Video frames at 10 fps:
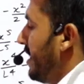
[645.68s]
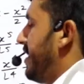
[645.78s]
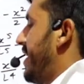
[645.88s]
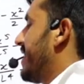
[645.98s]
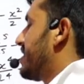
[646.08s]

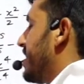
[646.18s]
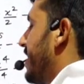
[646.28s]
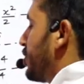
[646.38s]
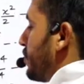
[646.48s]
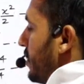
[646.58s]
Next
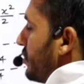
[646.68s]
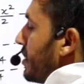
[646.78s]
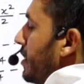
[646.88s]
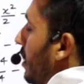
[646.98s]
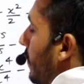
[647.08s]

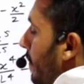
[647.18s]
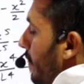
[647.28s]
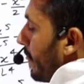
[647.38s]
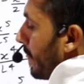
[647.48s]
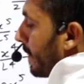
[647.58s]
expansion,
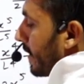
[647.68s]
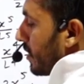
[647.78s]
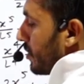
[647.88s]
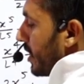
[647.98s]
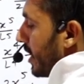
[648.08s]

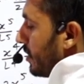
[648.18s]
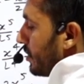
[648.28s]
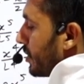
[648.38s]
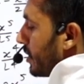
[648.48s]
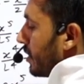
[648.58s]

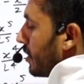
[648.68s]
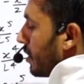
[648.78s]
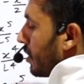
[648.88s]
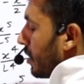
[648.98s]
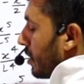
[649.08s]
10th
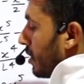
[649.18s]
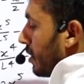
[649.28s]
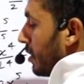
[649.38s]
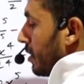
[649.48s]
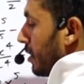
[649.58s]

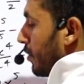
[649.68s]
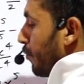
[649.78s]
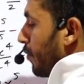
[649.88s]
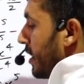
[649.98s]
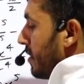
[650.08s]

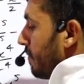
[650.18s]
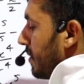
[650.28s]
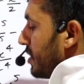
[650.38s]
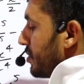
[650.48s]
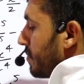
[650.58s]
1
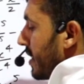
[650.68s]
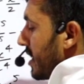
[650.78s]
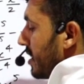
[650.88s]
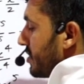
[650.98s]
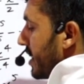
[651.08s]
plus
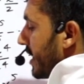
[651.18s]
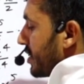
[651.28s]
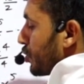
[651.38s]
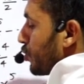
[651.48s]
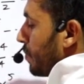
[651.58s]
minus
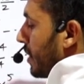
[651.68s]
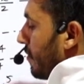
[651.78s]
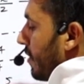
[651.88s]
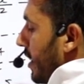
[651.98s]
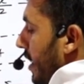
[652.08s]
x to
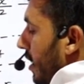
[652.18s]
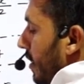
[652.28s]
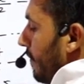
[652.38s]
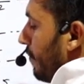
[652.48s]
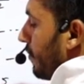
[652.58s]
power n,
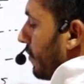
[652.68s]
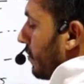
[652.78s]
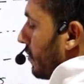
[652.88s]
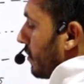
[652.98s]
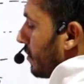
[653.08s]

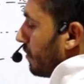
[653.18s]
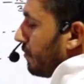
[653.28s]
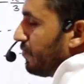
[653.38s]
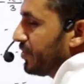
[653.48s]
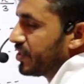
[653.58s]

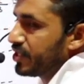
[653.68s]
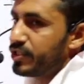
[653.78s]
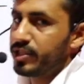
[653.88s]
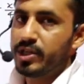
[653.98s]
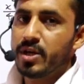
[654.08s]
which
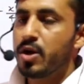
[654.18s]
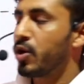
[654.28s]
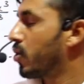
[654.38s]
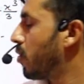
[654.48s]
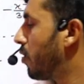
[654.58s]

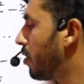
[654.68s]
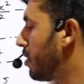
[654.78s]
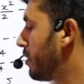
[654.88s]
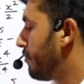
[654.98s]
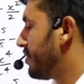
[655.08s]

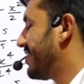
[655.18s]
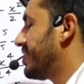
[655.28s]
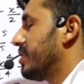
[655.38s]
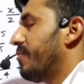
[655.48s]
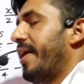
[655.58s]
is
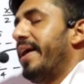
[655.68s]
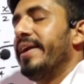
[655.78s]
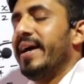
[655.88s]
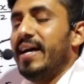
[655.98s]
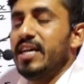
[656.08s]

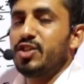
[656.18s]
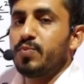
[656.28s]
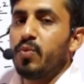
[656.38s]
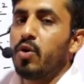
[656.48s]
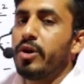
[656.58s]
defined as
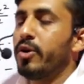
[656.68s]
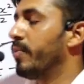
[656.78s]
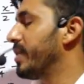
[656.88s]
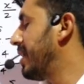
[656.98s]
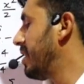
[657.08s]

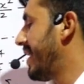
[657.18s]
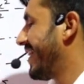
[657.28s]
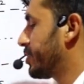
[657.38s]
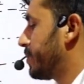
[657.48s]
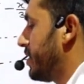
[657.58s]
polynomial
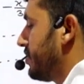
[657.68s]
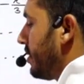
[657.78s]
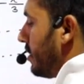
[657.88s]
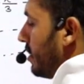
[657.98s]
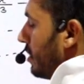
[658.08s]

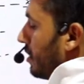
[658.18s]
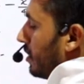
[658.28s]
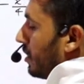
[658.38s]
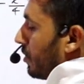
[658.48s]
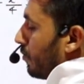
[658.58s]
expansion.
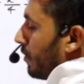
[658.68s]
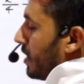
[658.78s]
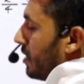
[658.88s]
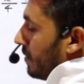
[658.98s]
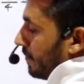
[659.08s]

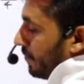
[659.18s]
1